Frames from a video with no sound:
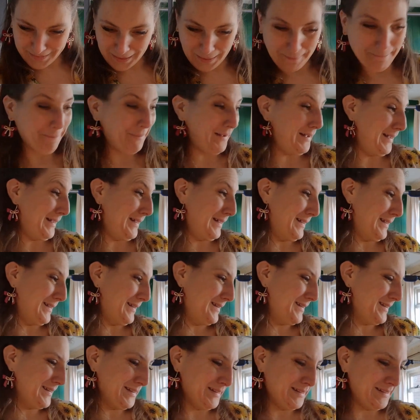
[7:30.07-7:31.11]

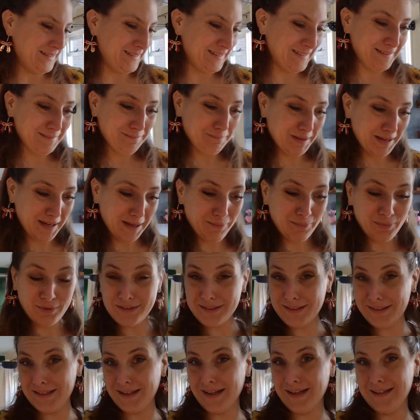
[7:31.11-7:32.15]
but my apple
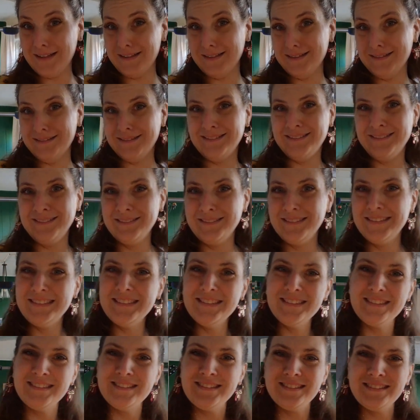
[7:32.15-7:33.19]
is done.
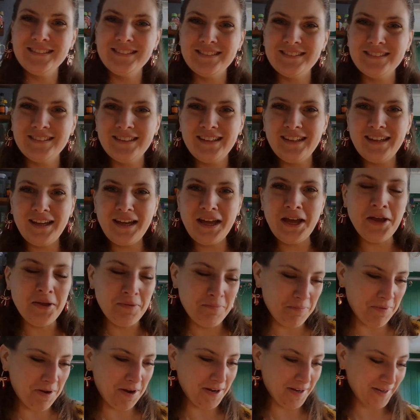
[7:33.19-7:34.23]

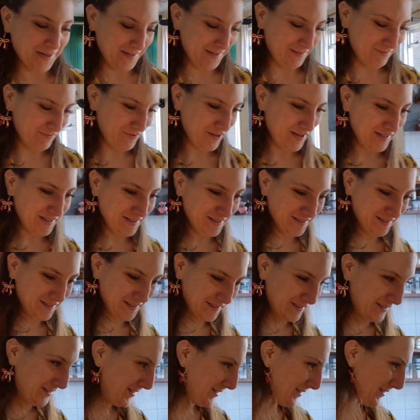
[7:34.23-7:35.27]
And my raisins
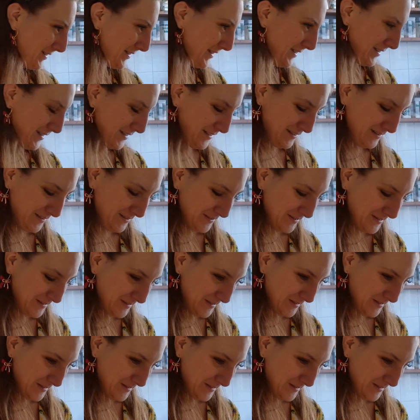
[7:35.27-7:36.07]
are still here, so